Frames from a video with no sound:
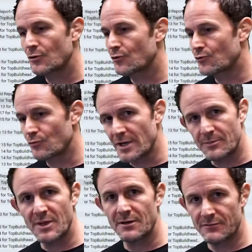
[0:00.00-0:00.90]
Great
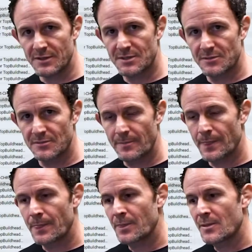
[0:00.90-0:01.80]
benefit,
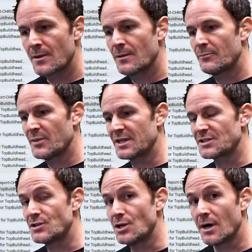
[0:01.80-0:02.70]
but it's
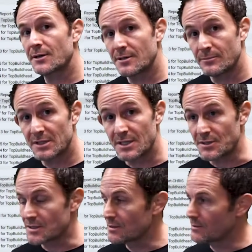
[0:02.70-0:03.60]
not
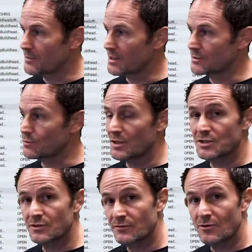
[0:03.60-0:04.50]
complete, because once
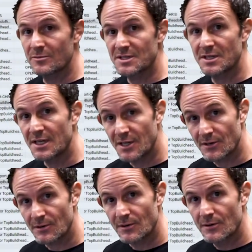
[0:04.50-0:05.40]
the form is in
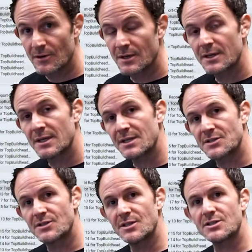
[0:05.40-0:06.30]
here, it's
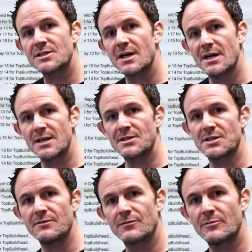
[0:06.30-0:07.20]
digitized
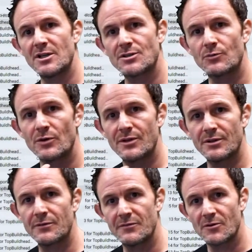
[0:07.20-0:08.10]
information within the
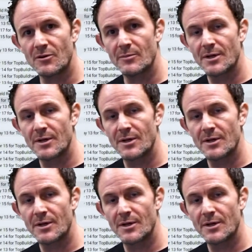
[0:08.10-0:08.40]
form,